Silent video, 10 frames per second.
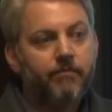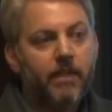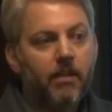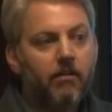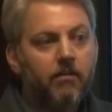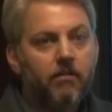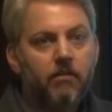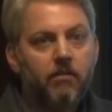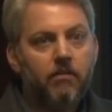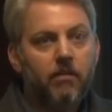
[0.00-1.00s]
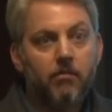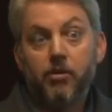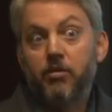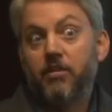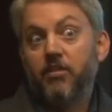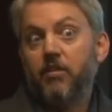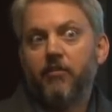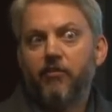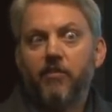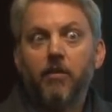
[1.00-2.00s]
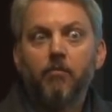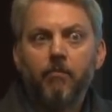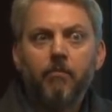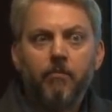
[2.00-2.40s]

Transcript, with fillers: you know, are moot because you don't have a firm.